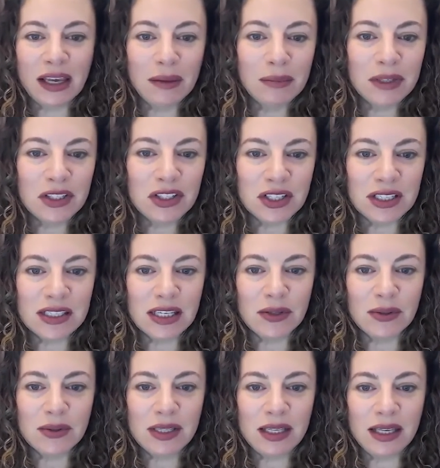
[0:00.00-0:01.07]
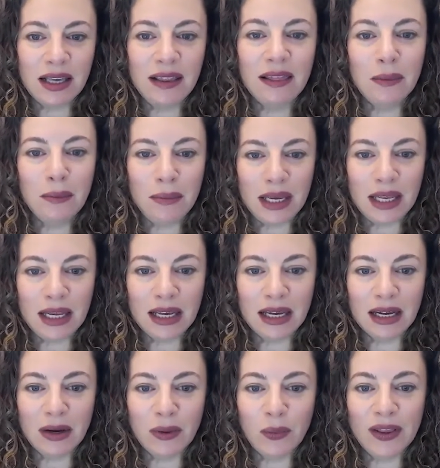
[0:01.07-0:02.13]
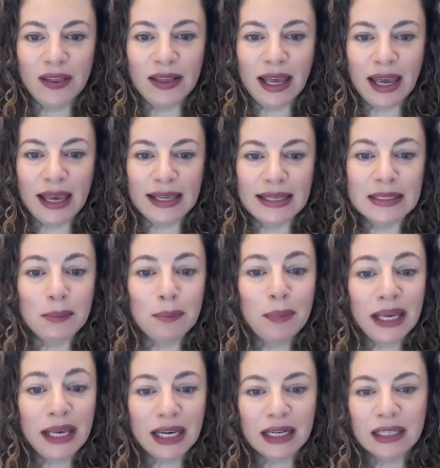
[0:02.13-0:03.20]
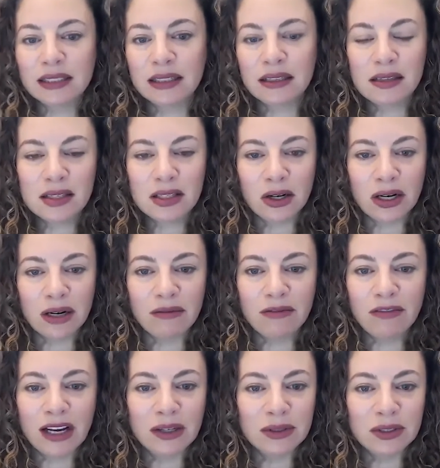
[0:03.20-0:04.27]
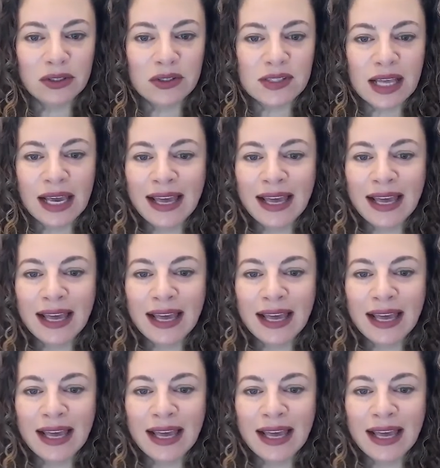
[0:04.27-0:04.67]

images that you see in the media when they depict startup founders,